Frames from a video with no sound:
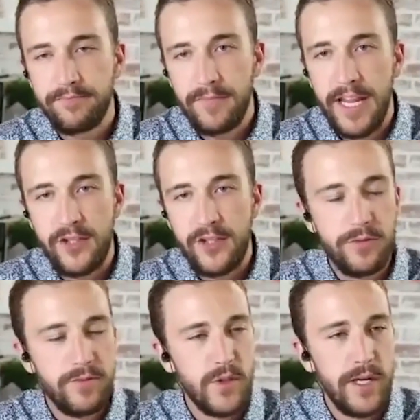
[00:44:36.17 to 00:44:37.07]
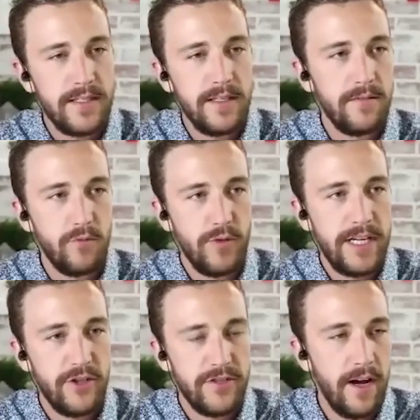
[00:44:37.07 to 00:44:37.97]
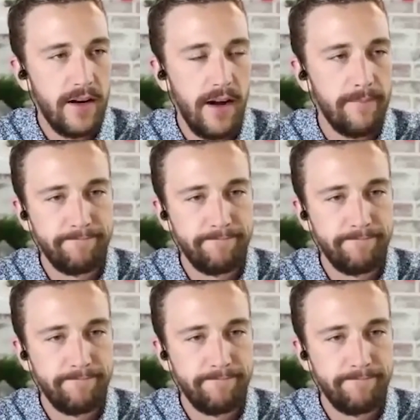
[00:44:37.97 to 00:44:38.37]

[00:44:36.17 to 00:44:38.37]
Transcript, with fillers: Andrew Swensen at renters.com.